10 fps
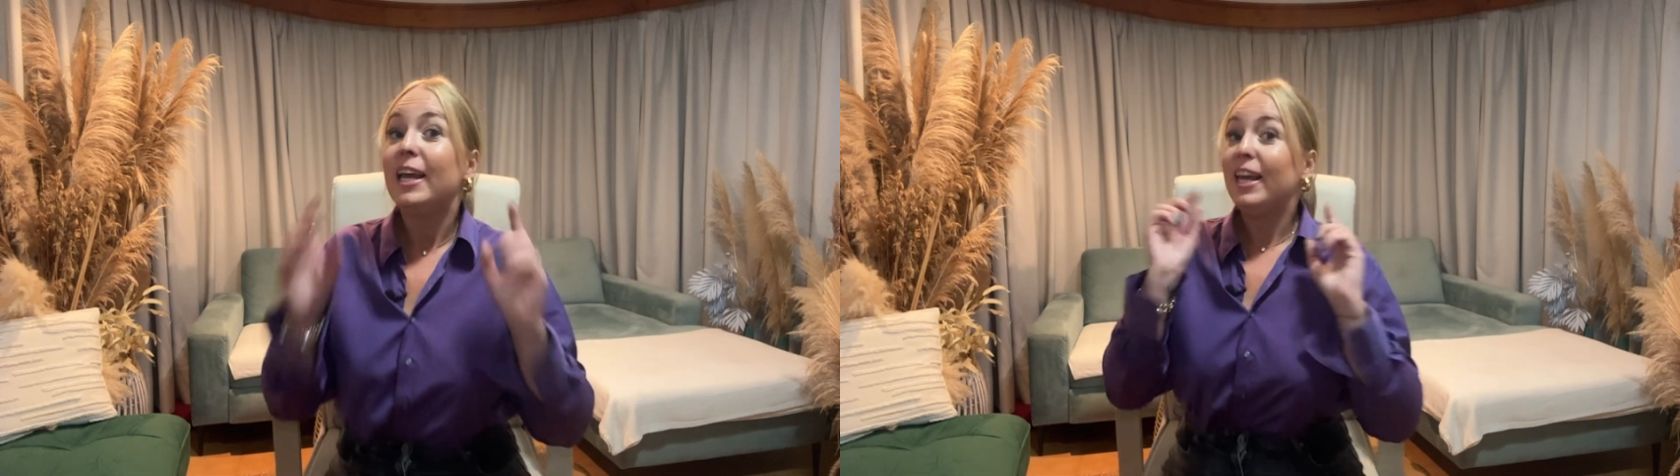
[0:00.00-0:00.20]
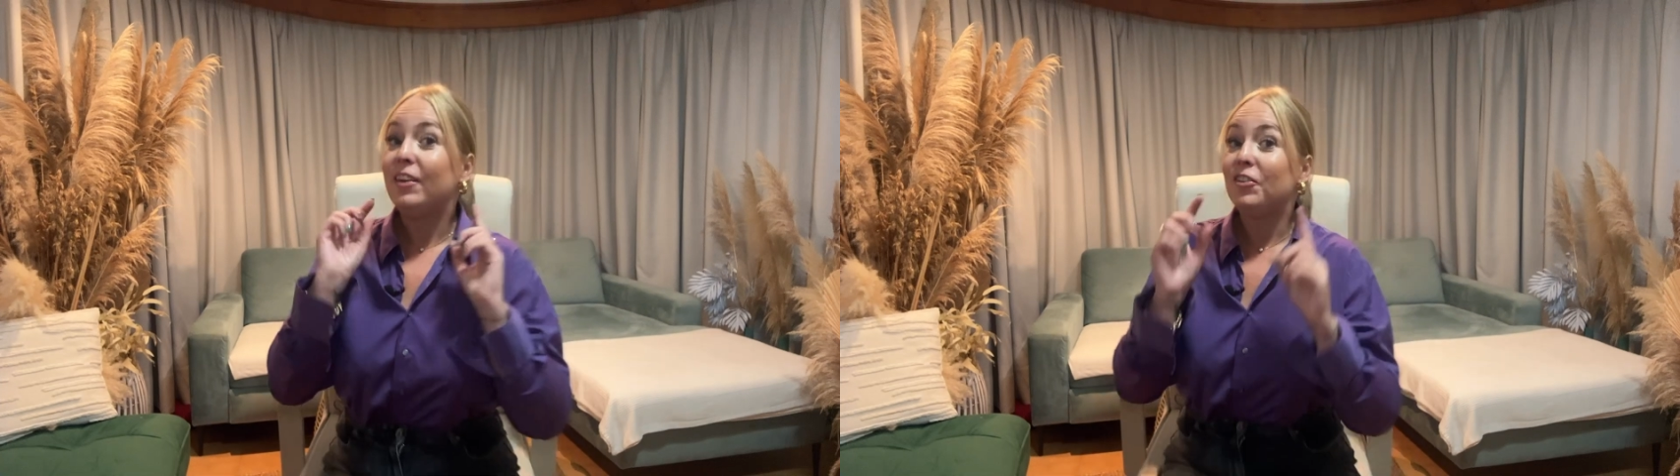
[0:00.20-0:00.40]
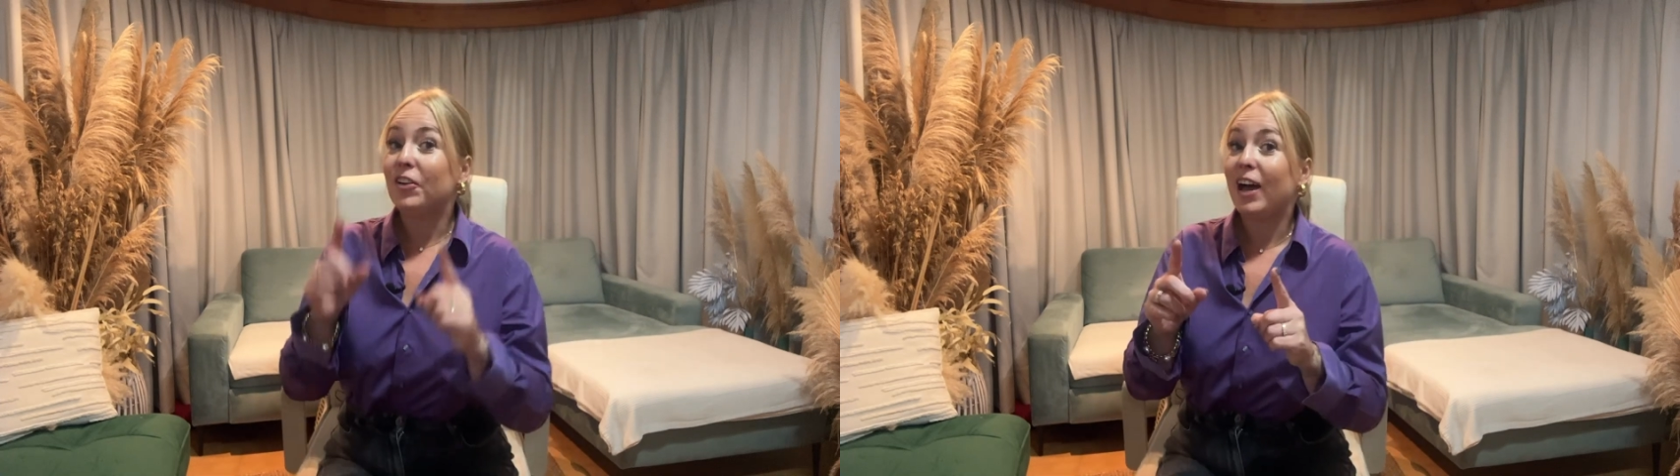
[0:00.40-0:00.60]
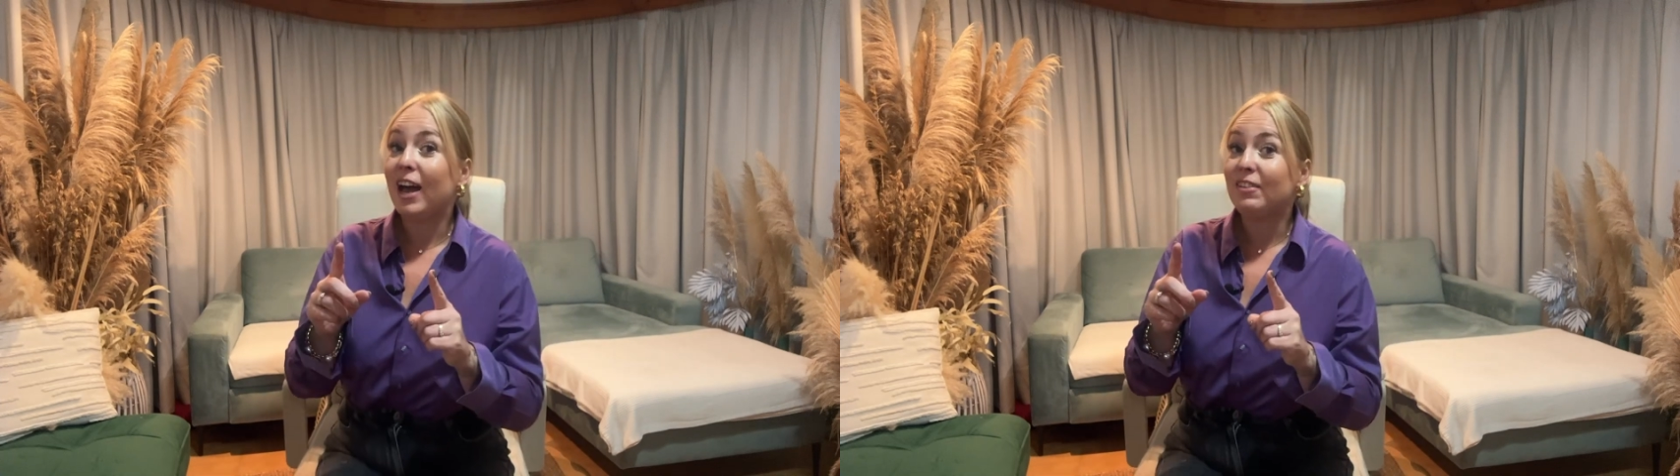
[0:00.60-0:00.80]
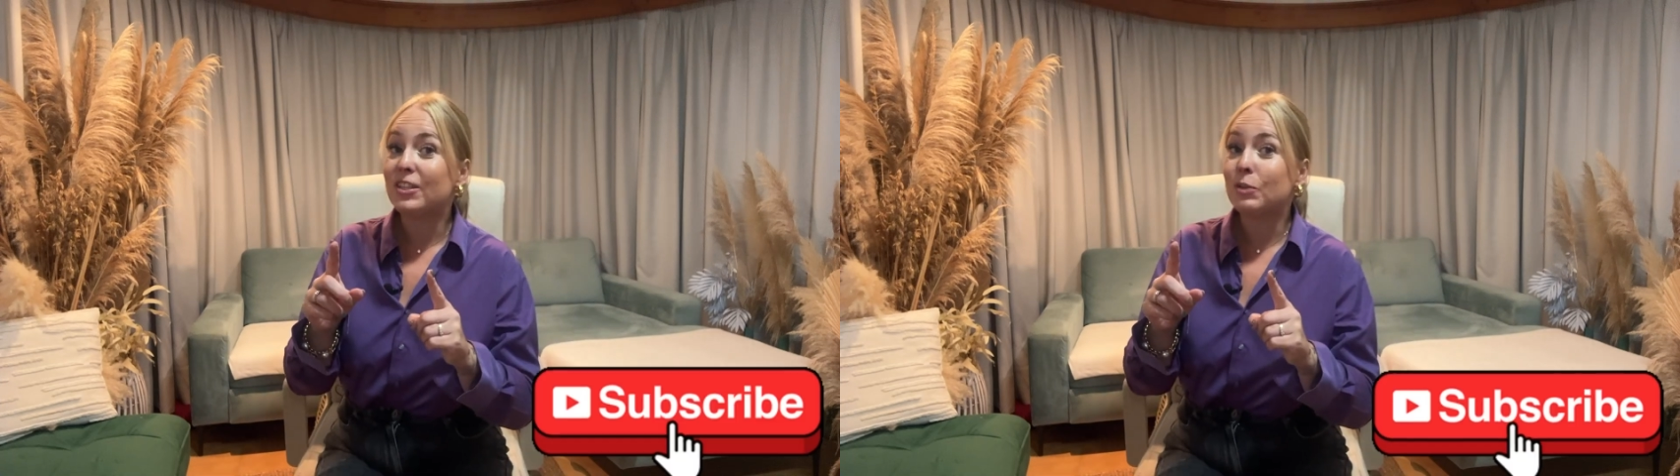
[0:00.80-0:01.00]
If you
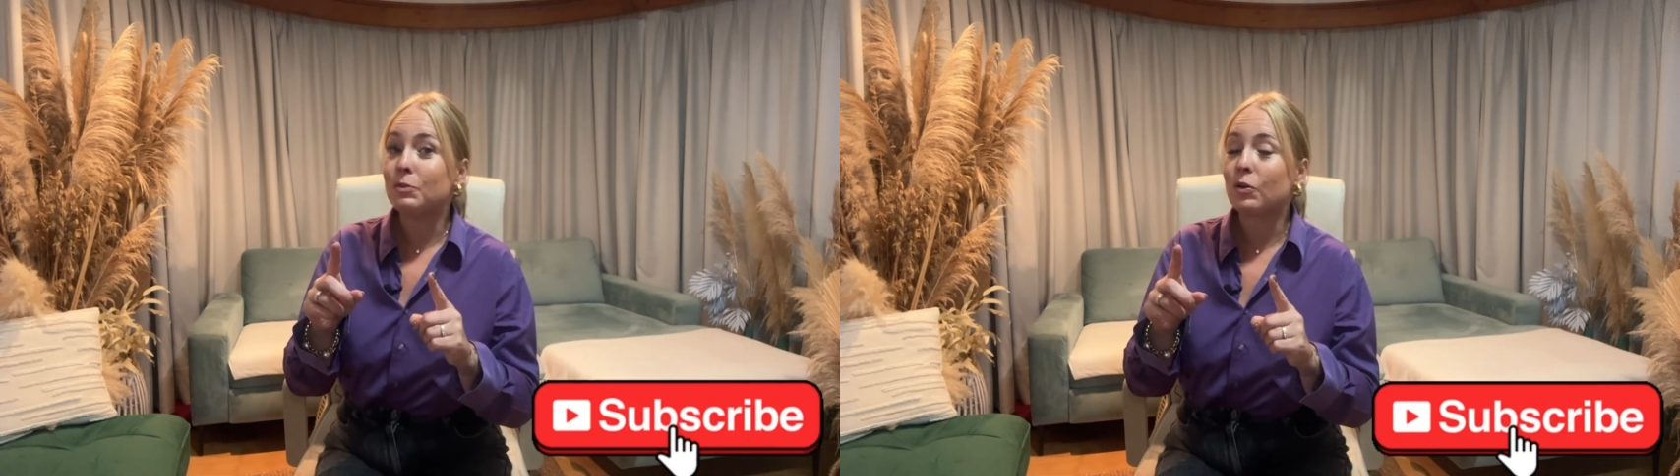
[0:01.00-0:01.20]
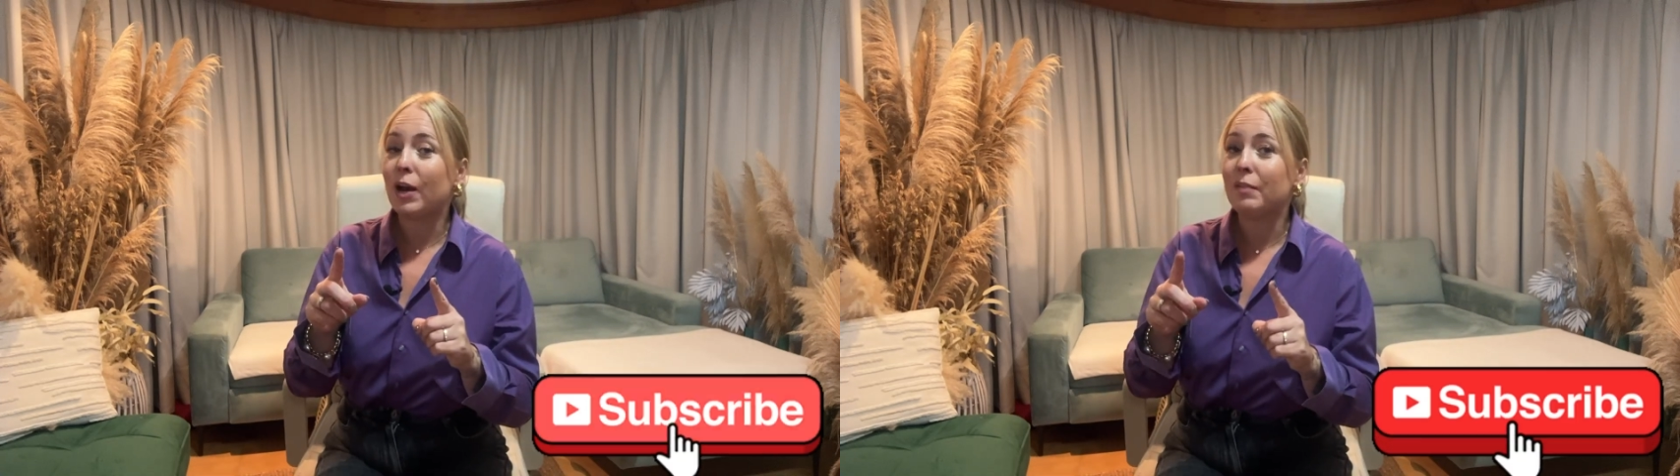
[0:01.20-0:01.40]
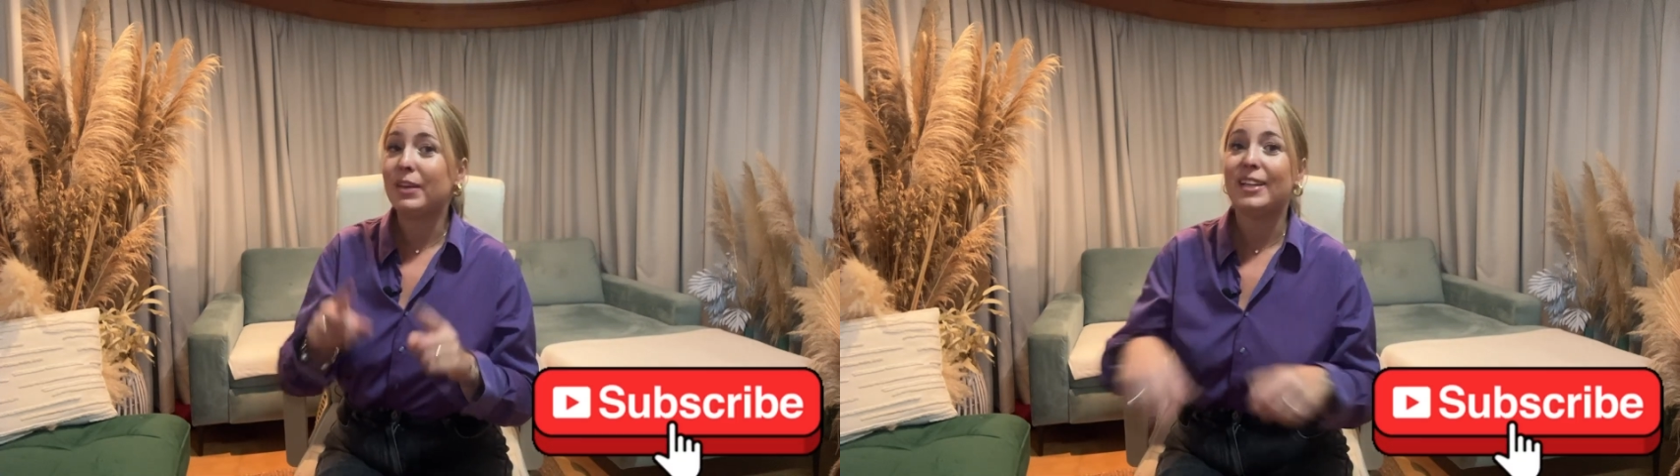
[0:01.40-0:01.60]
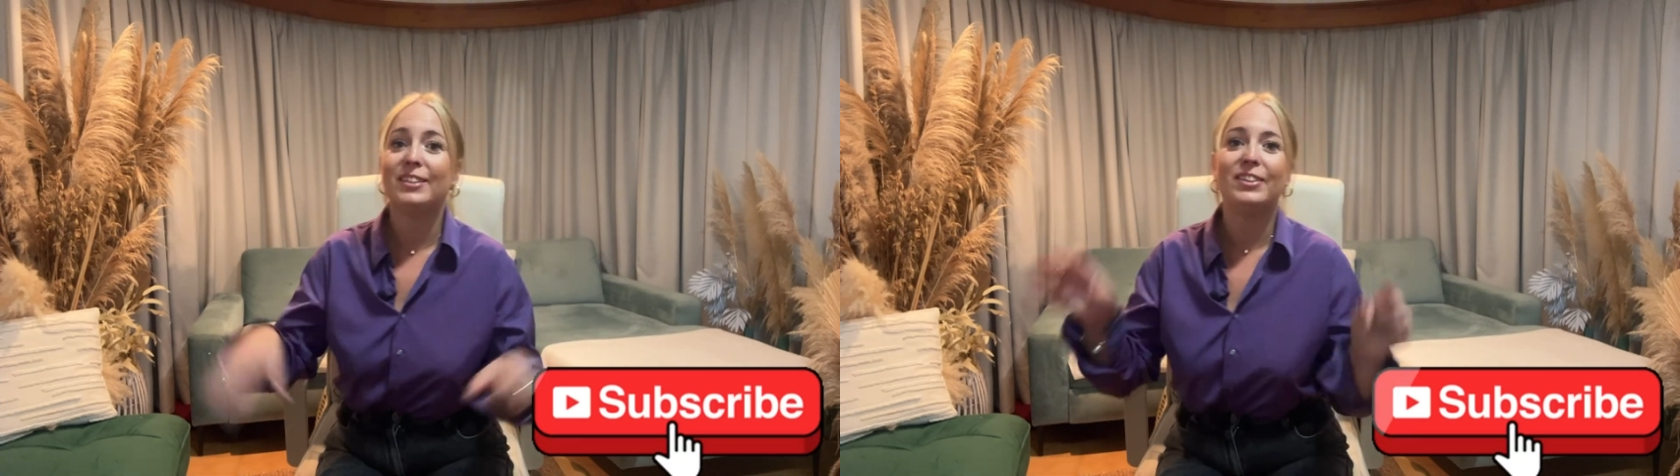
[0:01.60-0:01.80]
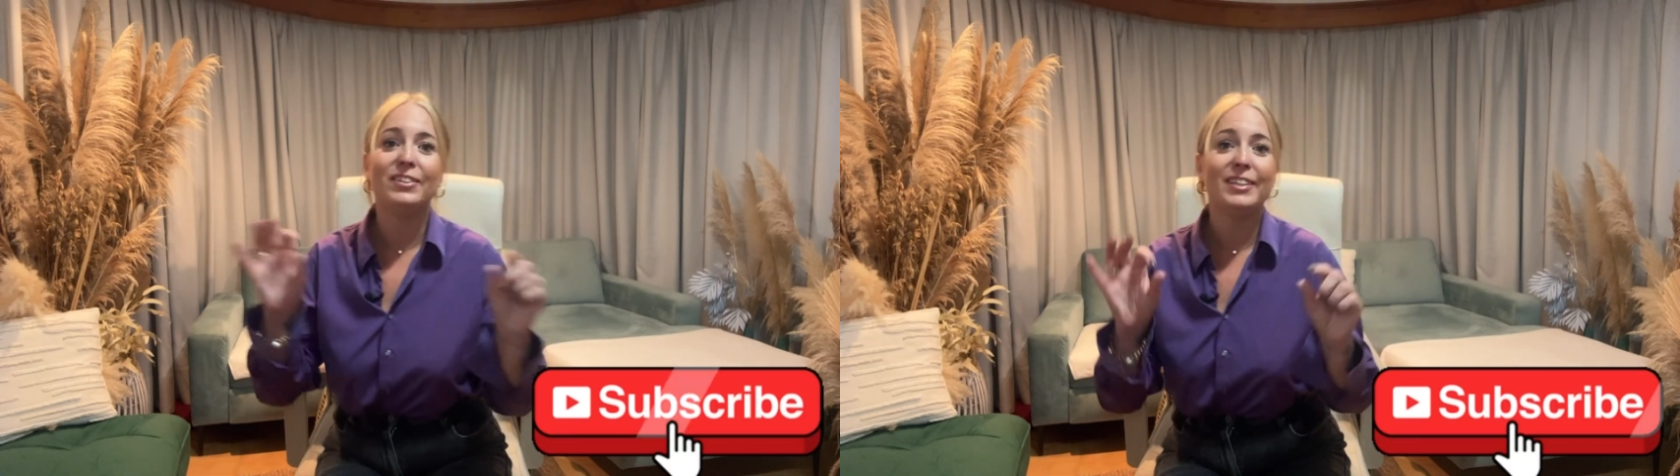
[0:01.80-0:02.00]
haven't subscribed
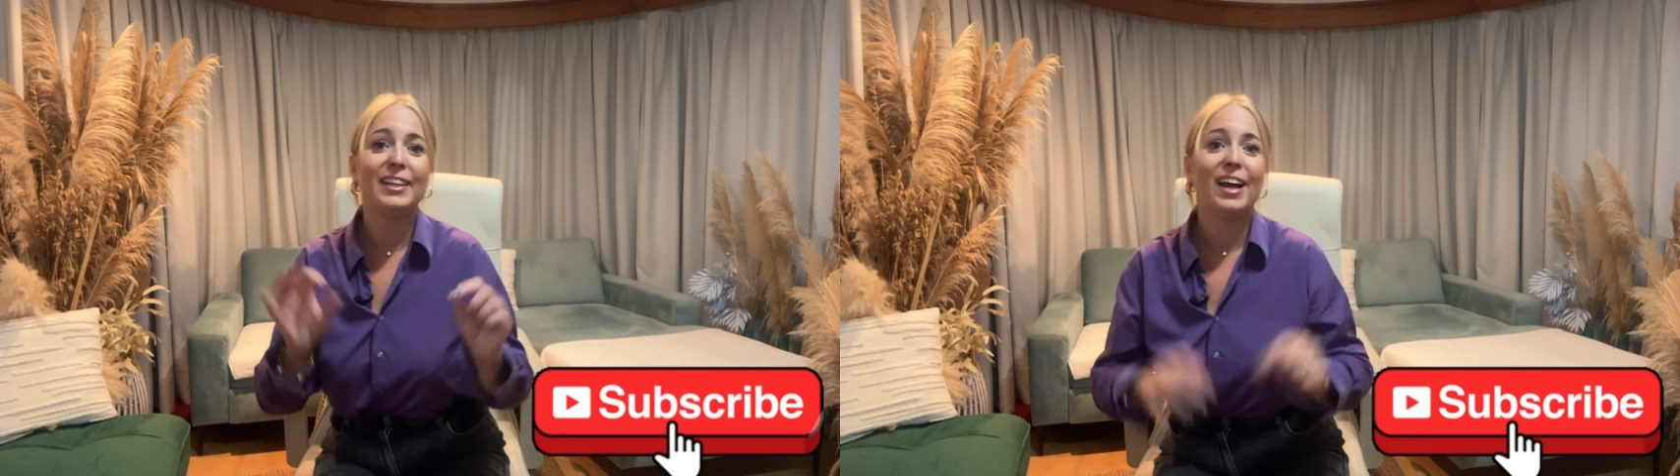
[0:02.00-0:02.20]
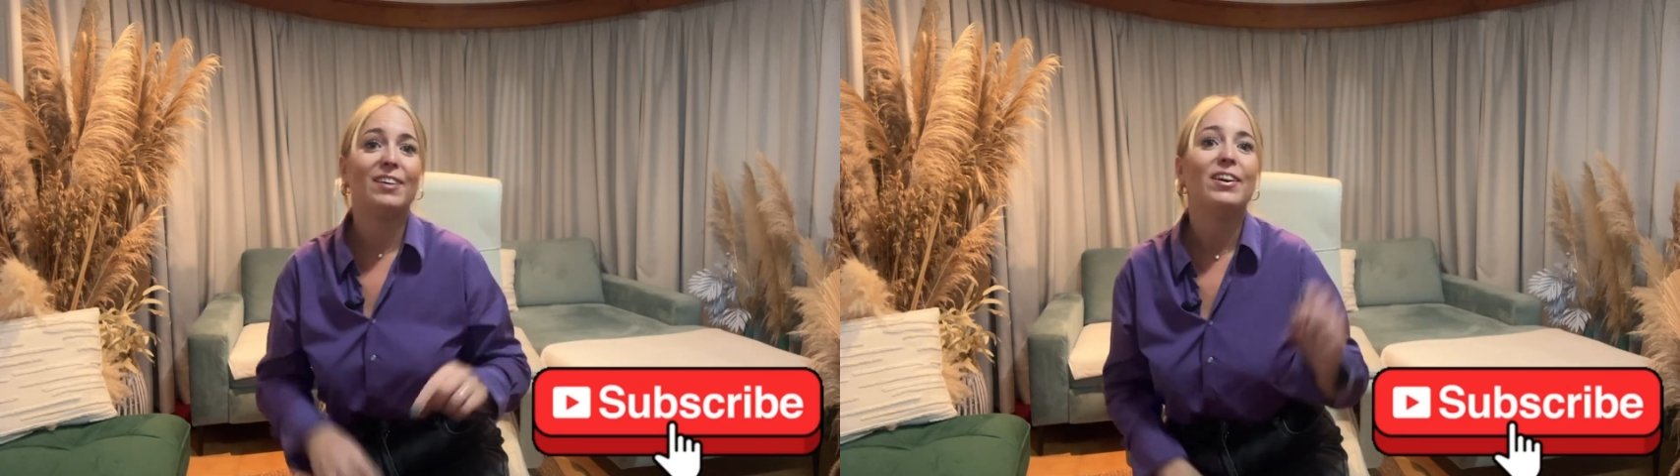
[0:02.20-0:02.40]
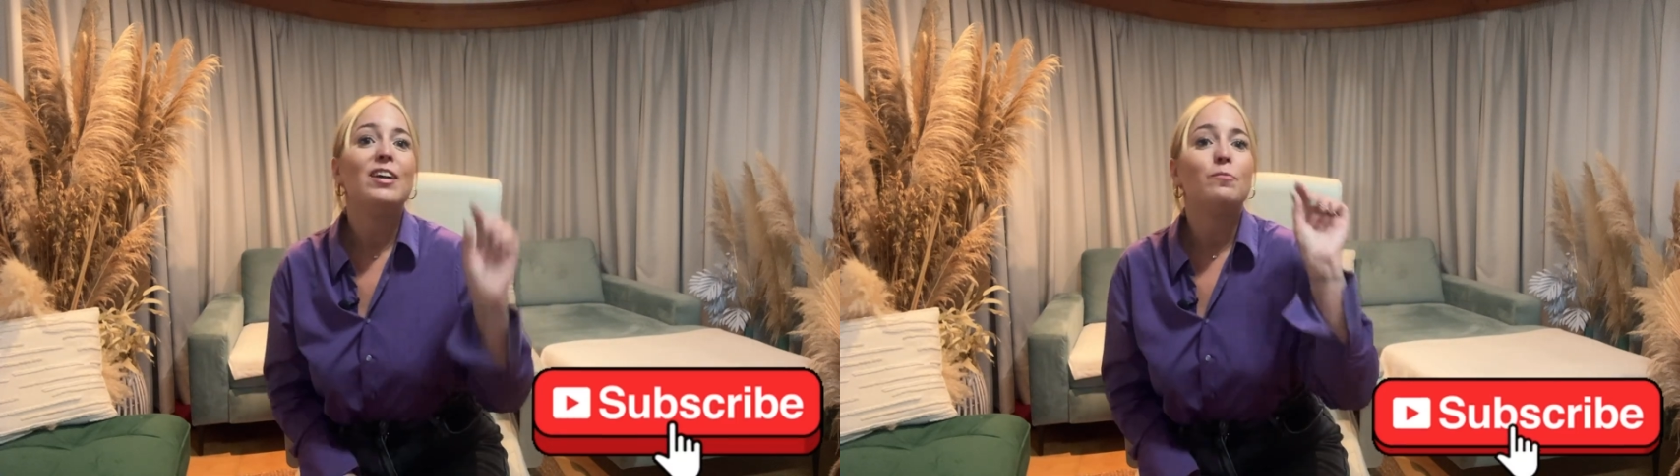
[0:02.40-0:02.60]
yet, do it now.